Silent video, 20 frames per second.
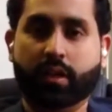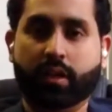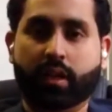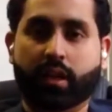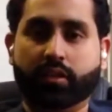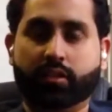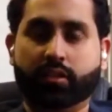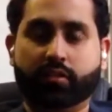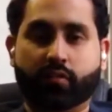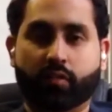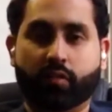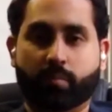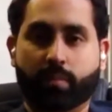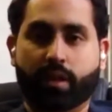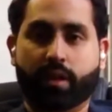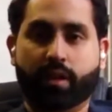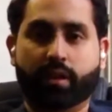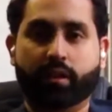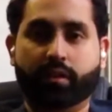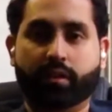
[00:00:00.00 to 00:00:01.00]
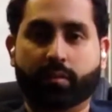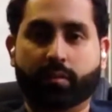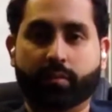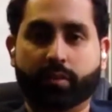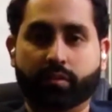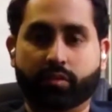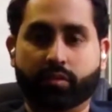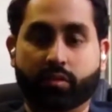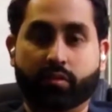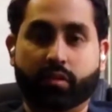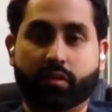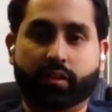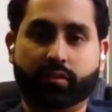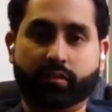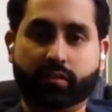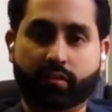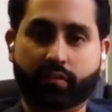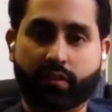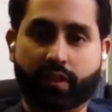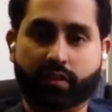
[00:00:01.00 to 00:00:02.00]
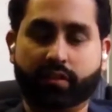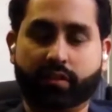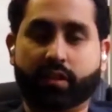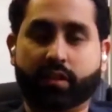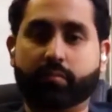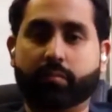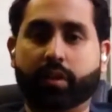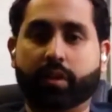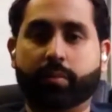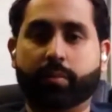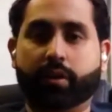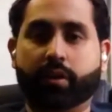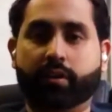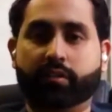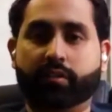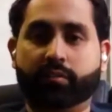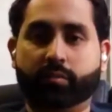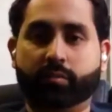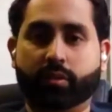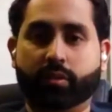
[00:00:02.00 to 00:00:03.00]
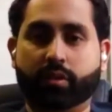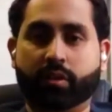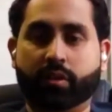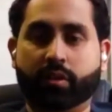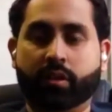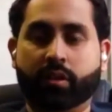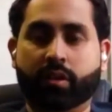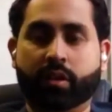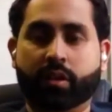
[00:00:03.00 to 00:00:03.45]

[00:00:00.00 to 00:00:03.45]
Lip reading: And so for me, I mean, like the fact that my parents were